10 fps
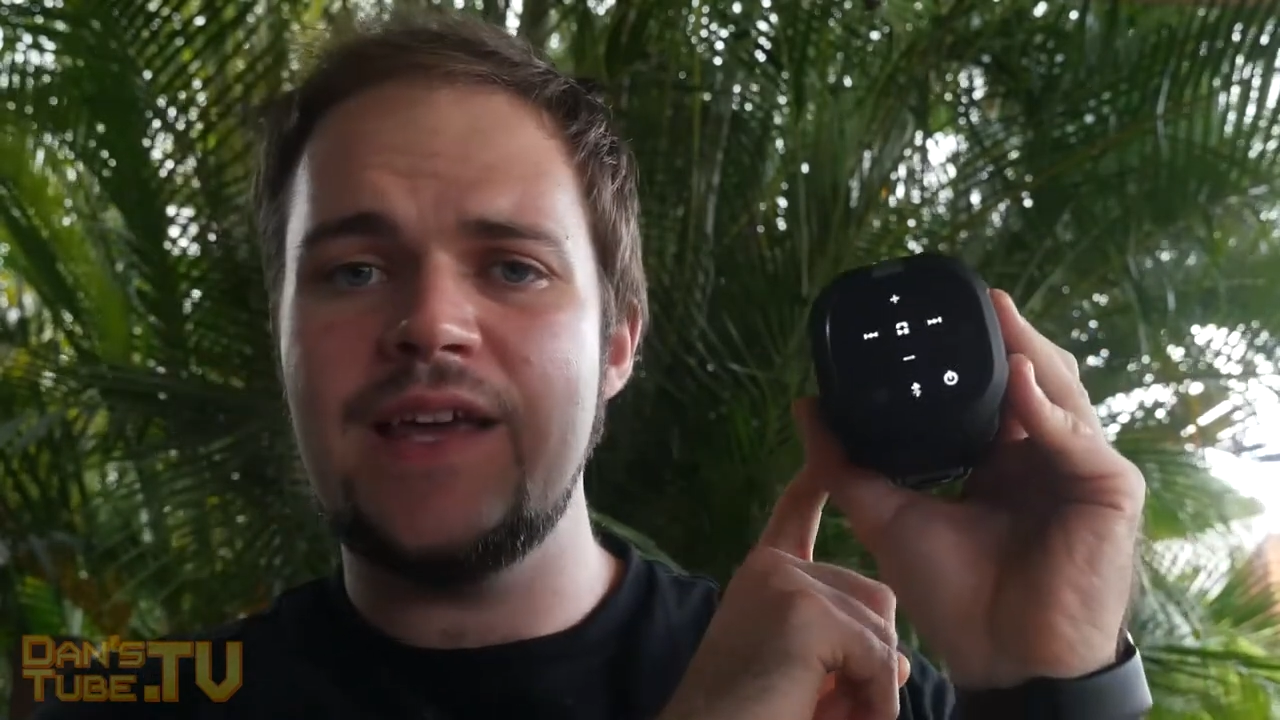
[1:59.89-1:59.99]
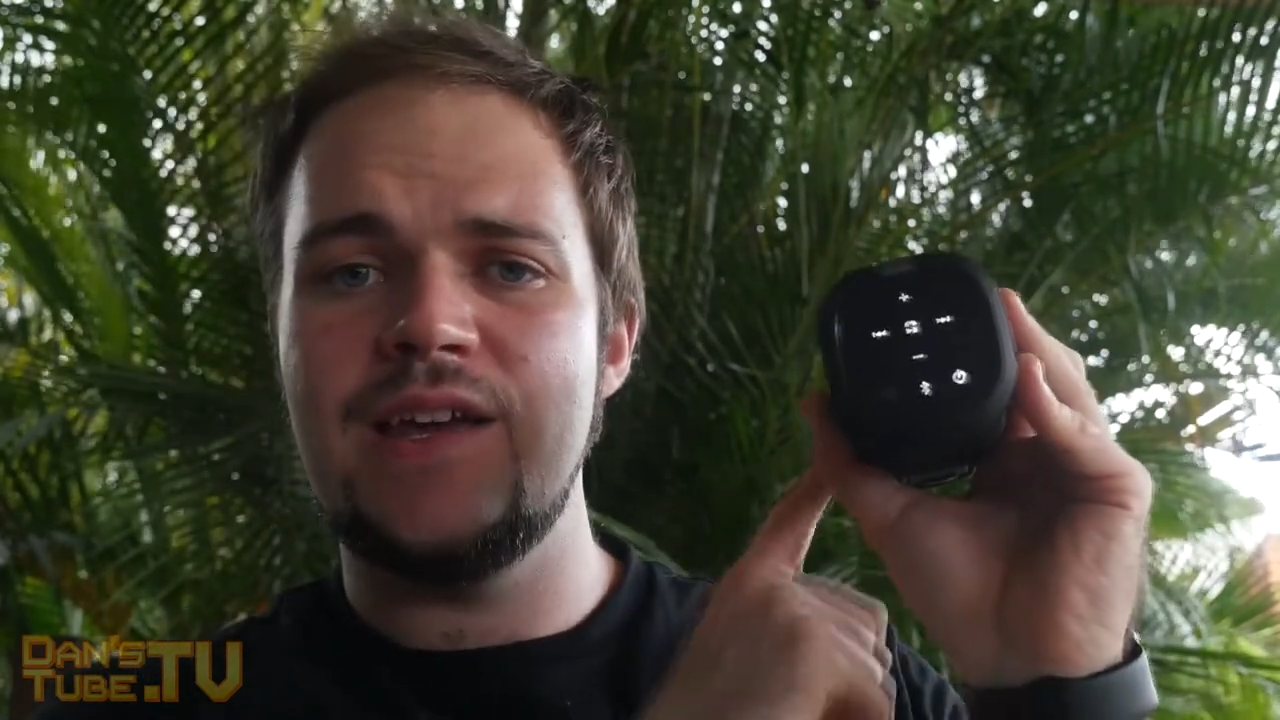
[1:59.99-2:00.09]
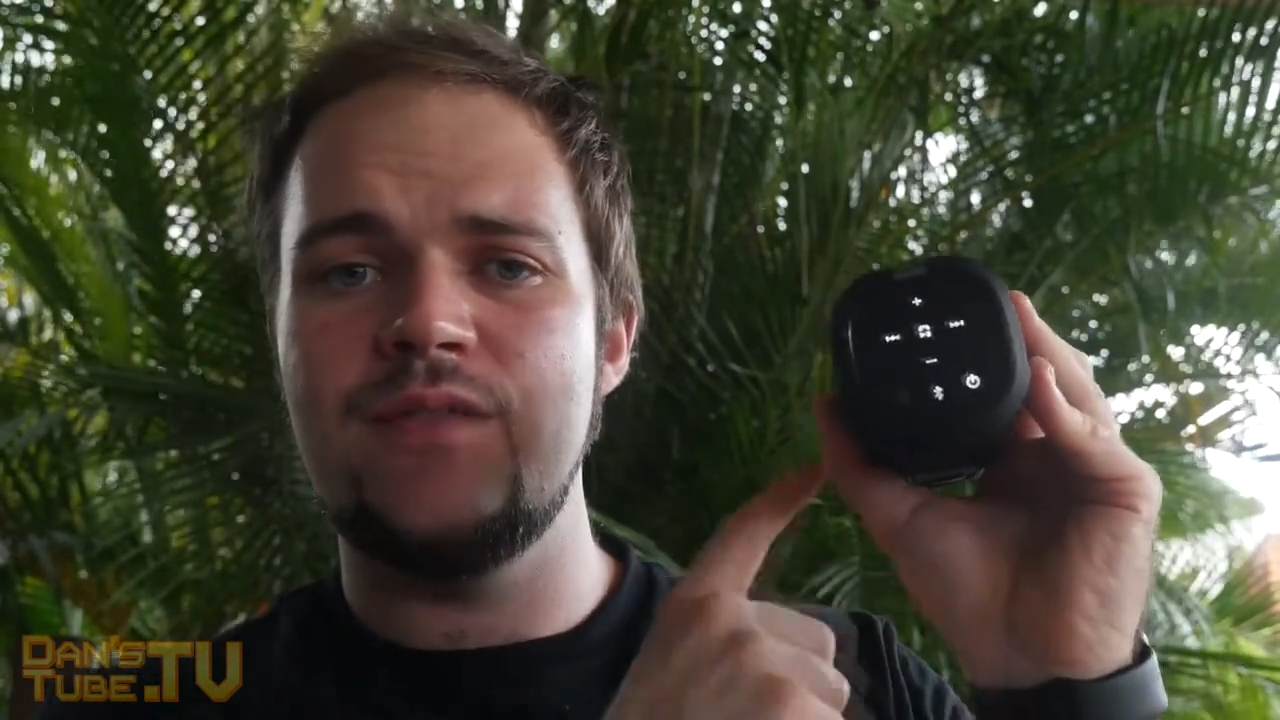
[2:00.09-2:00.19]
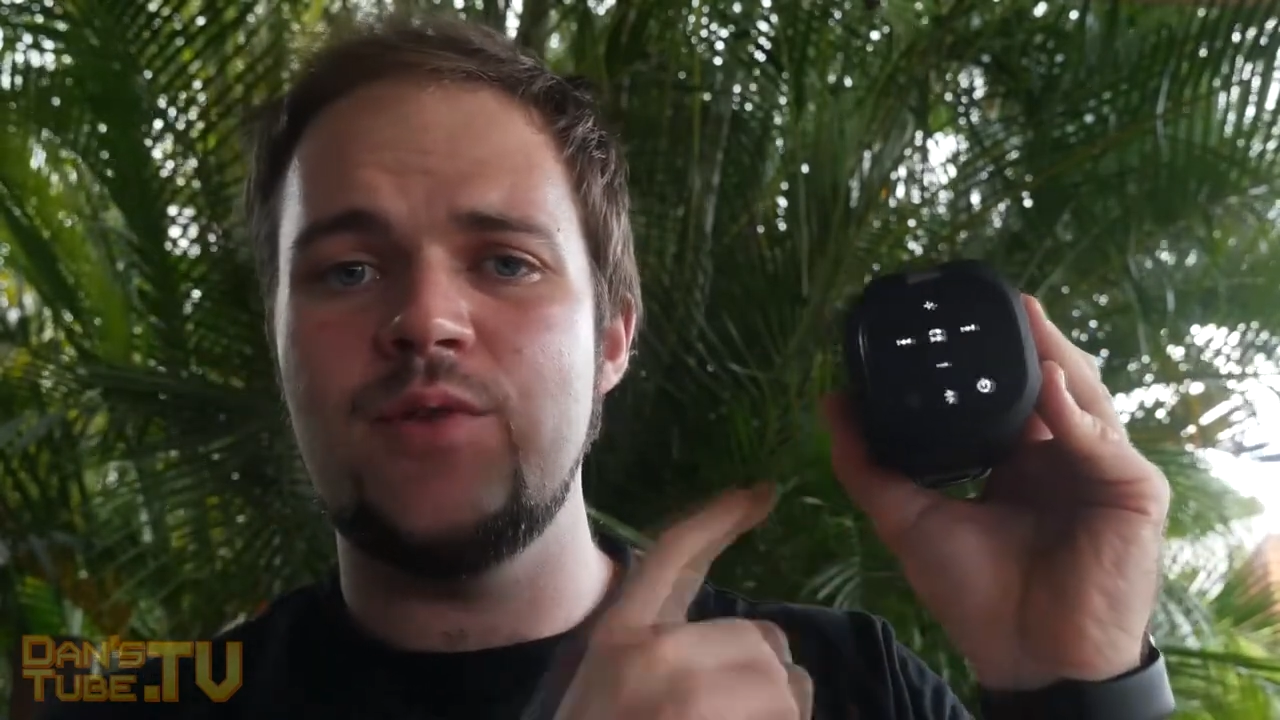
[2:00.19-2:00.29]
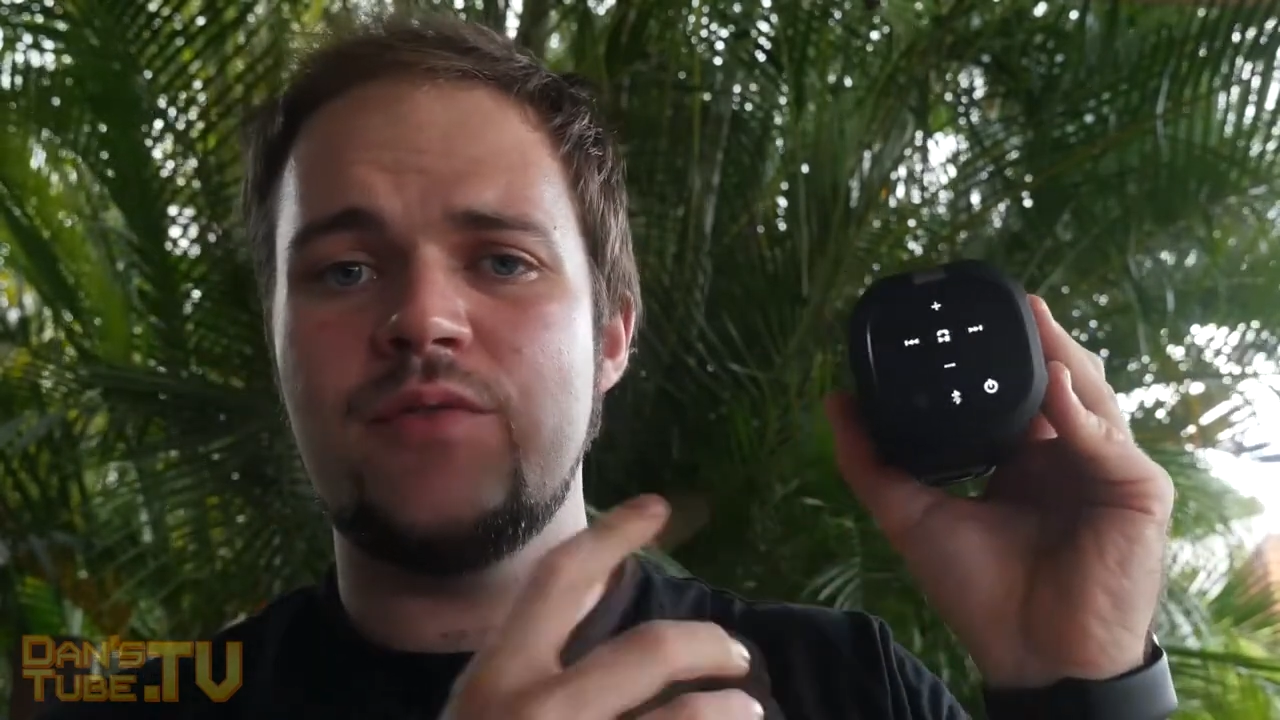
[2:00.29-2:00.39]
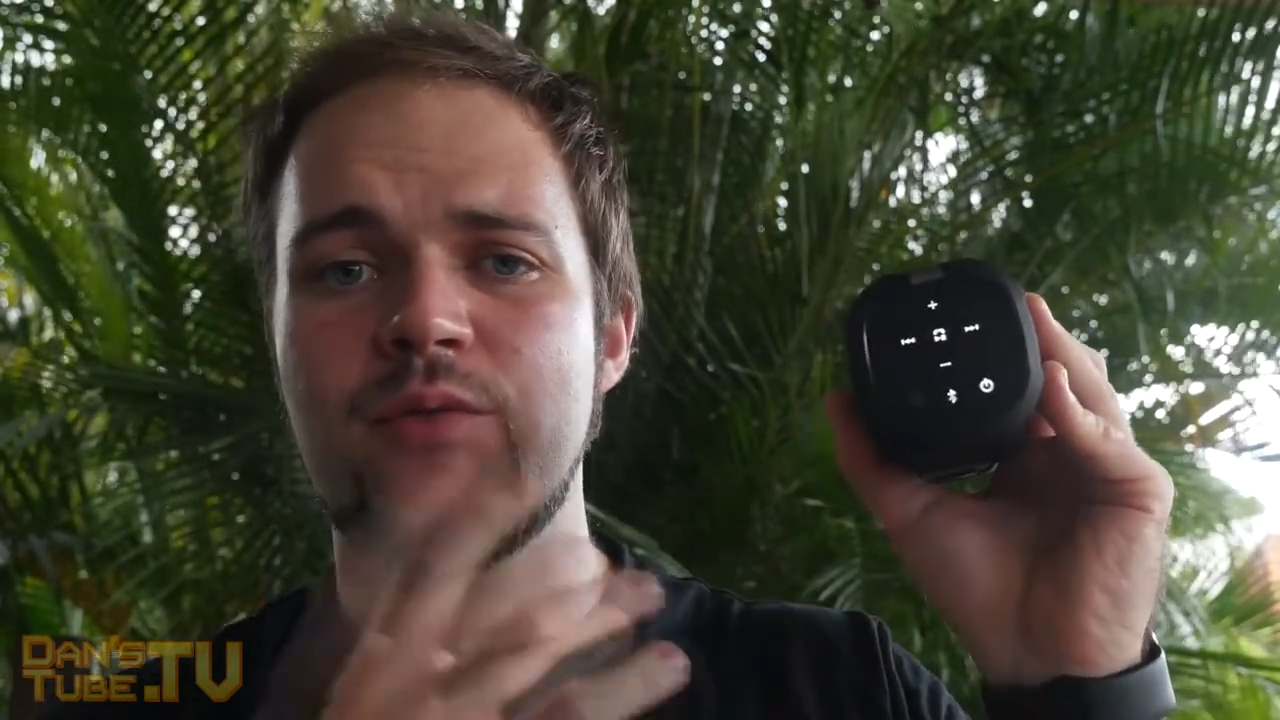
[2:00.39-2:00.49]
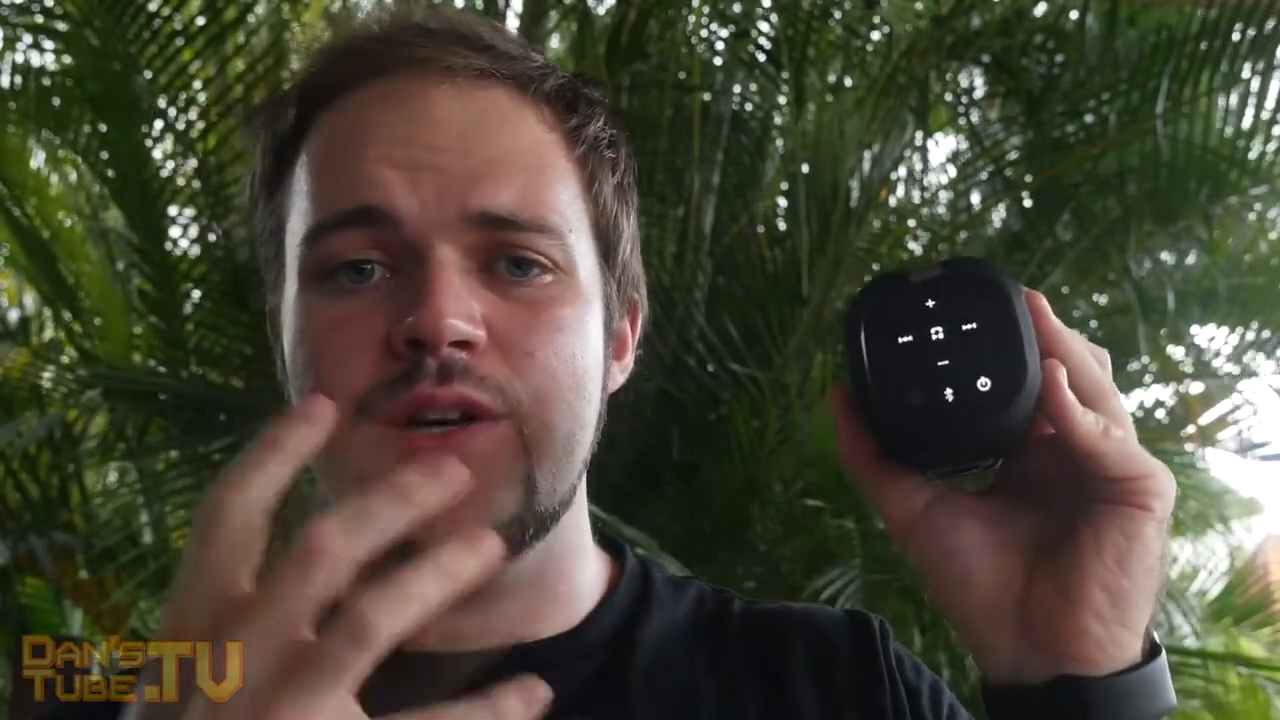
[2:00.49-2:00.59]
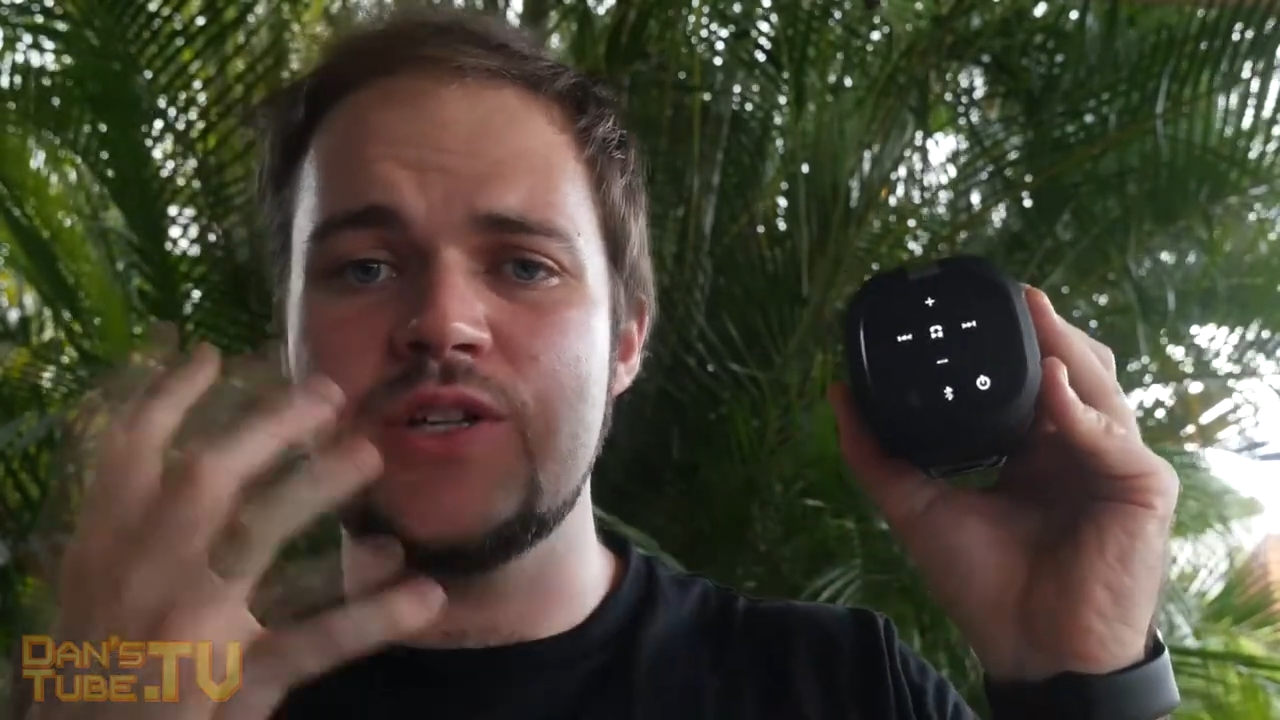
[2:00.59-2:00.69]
here if you ever want